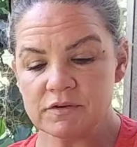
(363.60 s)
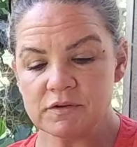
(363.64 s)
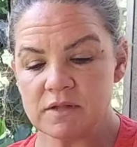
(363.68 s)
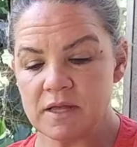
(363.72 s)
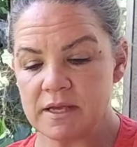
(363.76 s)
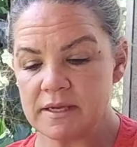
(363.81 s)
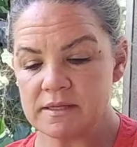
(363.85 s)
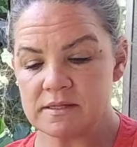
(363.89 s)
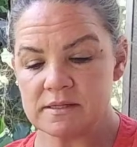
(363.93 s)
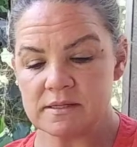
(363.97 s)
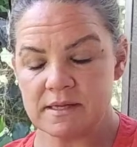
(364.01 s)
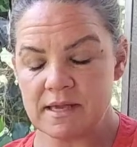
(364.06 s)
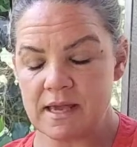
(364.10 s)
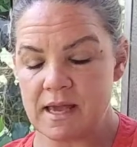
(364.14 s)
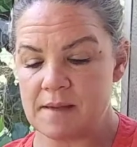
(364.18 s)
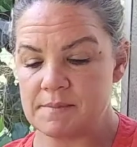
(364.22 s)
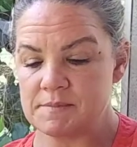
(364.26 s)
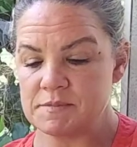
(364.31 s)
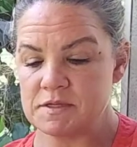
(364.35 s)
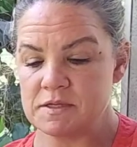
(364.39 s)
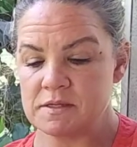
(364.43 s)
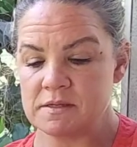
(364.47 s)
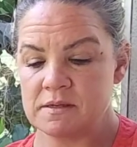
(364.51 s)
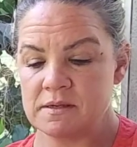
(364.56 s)
liked the
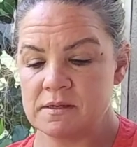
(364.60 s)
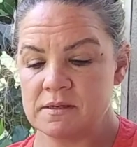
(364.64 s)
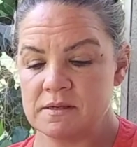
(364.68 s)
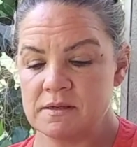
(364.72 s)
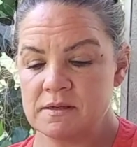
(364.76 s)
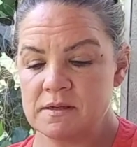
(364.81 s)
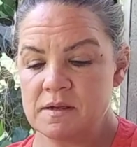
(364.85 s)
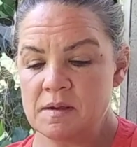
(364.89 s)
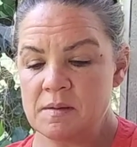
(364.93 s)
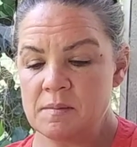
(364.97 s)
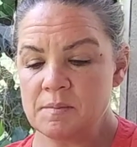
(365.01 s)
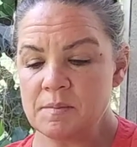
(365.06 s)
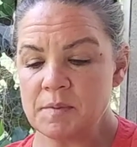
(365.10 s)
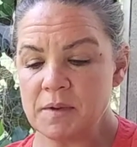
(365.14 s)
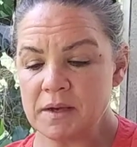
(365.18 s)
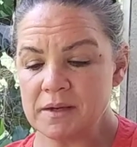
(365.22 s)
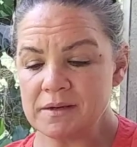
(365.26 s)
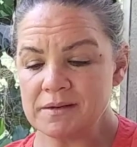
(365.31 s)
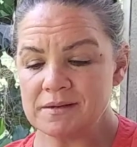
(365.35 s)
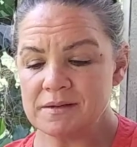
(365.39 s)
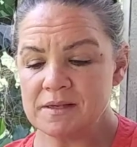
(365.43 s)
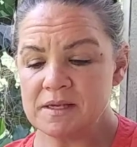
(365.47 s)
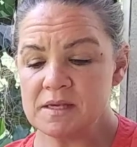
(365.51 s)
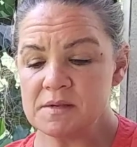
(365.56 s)
captain, but
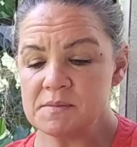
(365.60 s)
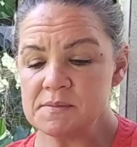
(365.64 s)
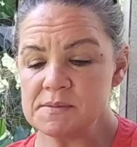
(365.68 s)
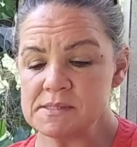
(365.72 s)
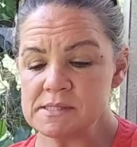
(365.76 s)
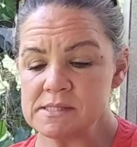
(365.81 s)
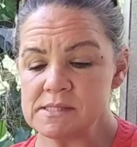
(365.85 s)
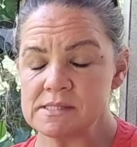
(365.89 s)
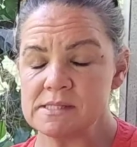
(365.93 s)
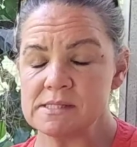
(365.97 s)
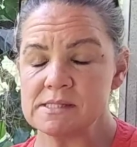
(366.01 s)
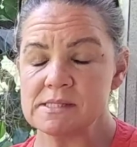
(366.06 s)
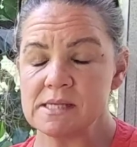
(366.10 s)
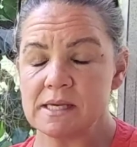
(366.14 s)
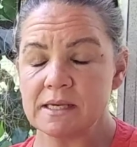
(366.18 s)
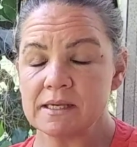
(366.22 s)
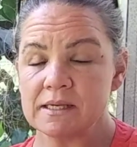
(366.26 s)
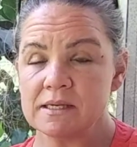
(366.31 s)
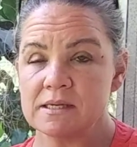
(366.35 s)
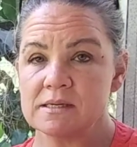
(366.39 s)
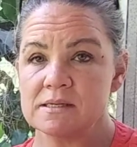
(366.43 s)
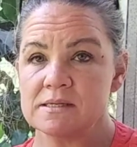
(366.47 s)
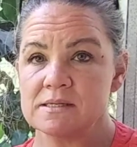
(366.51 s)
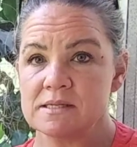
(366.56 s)
he was the
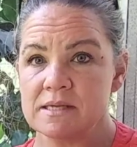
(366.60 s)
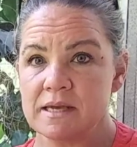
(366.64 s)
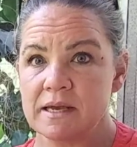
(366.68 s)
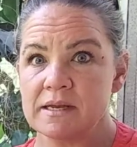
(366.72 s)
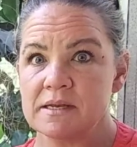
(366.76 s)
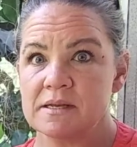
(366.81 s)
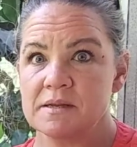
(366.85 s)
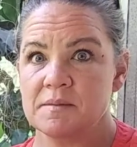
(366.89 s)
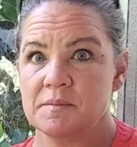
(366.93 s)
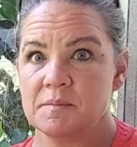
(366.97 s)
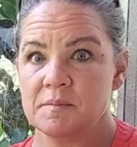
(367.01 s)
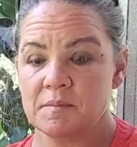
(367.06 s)
second dead